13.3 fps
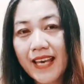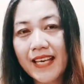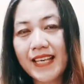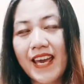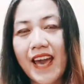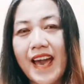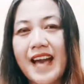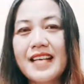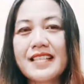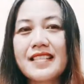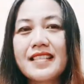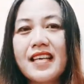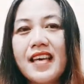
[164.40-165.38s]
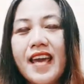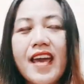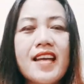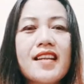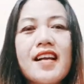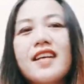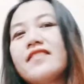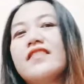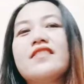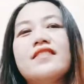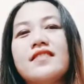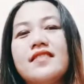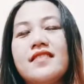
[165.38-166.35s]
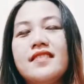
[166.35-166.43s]
yes, and
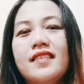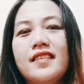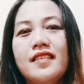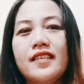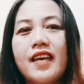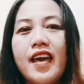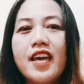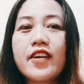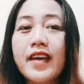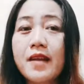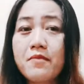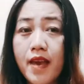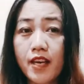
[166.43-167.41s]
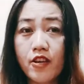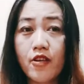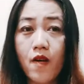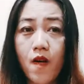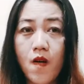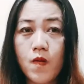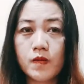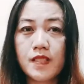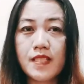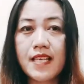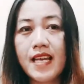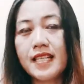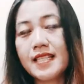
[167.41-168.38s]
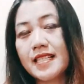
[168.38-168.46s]
others. Okay, you can make your own
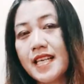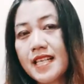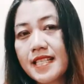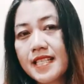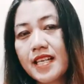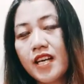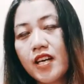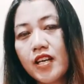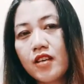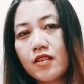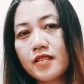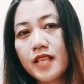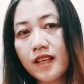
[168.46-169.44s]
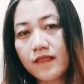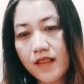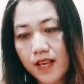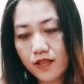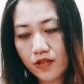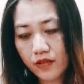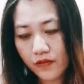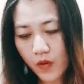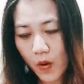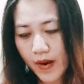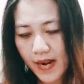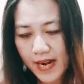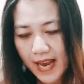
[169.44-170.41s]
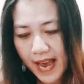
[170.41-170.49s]
sentences using this
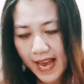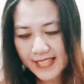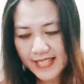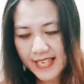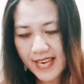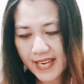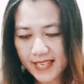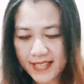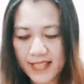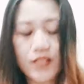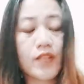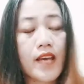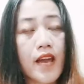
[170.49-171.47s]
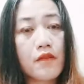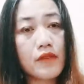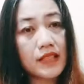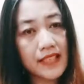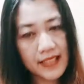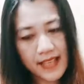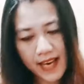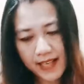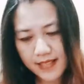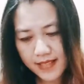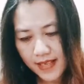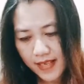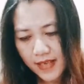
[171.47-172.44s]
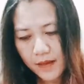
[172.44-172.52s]
for ideas. Okay, willingness,
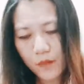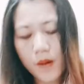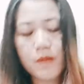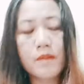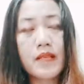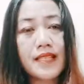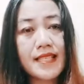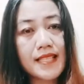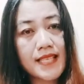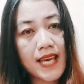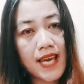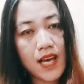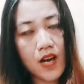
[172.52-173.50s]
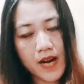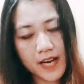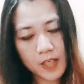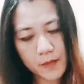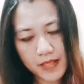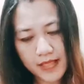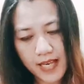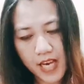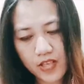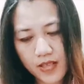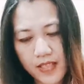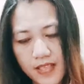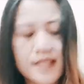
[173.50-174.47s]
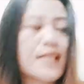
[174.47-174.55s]
probability or expectation,
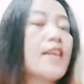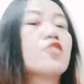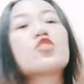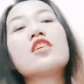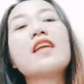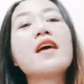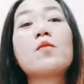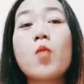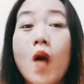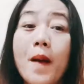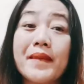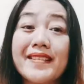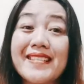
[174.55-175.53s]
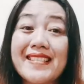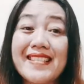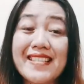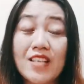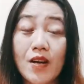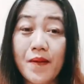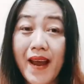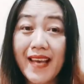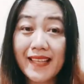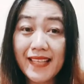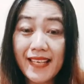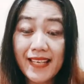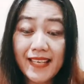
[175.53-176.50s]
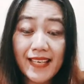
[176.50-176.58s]
intention, and promise. Right?
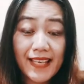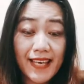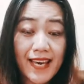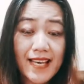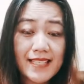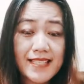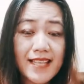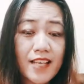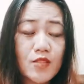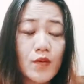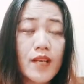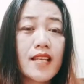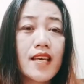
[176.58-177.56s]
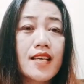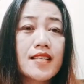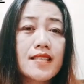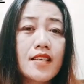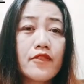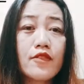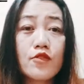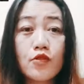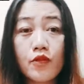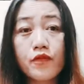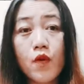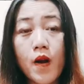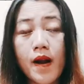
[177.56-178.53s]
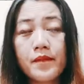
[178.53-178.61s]
Yes. Next one is the future
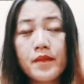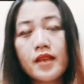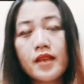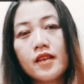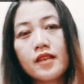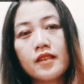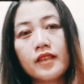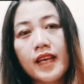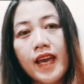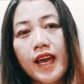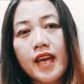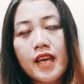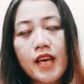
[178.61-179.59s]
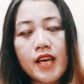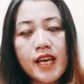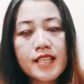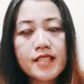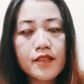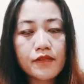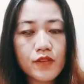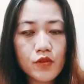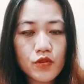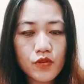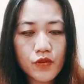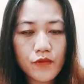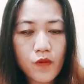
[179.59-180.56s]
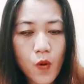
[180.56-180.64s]
form. Okay, it's a
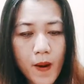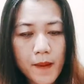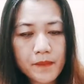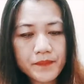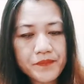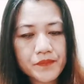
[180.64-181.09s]
future form.